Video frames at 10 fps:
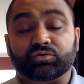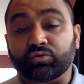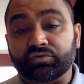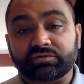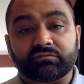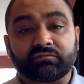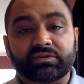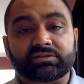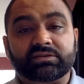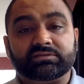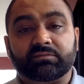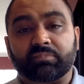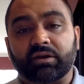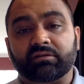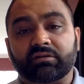So those
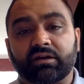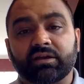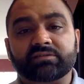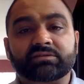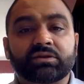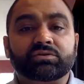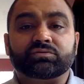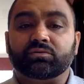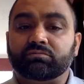visas are prioritized.